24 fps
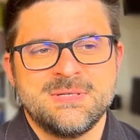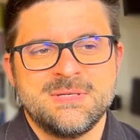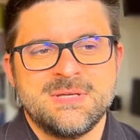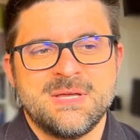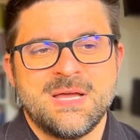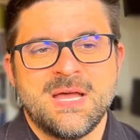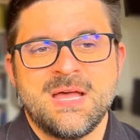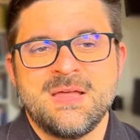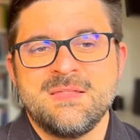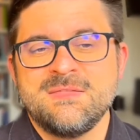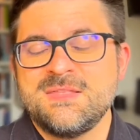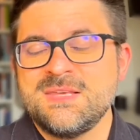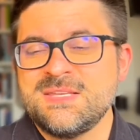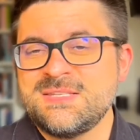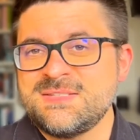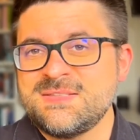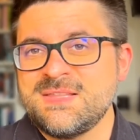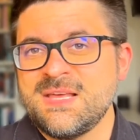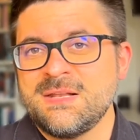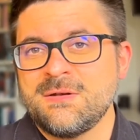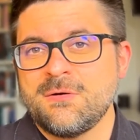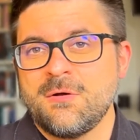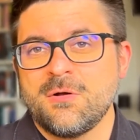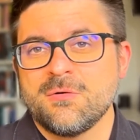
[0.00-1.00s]
And this
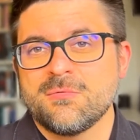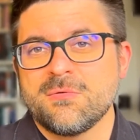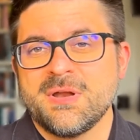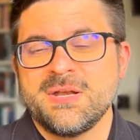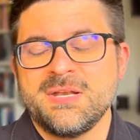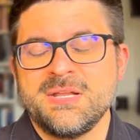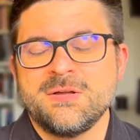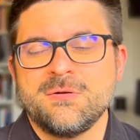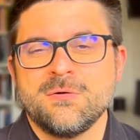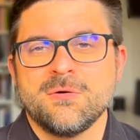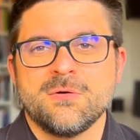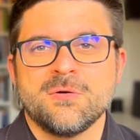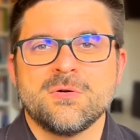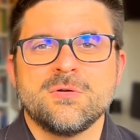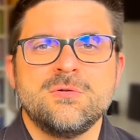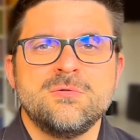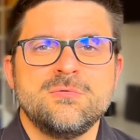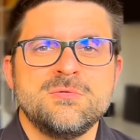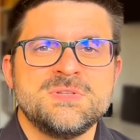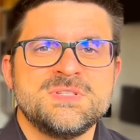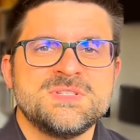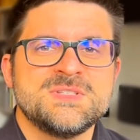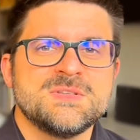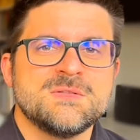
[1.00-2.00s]
then already
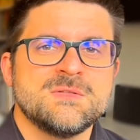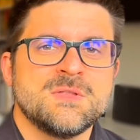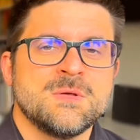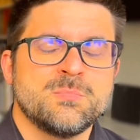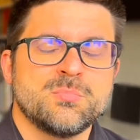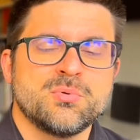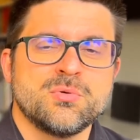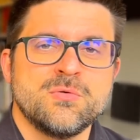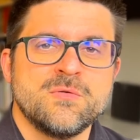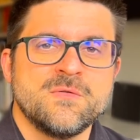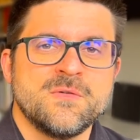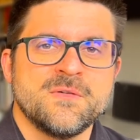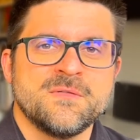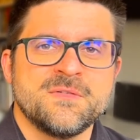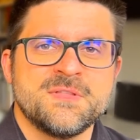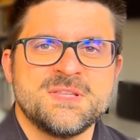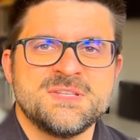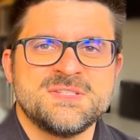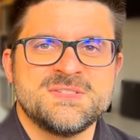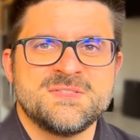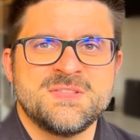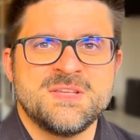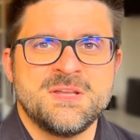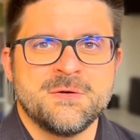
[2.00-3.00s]
concludes the proof of
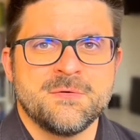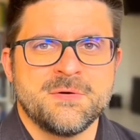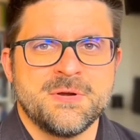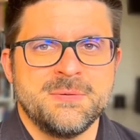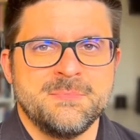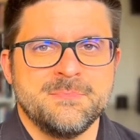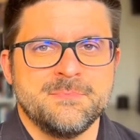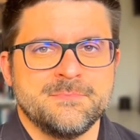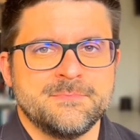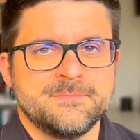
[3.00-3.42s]
this theorem.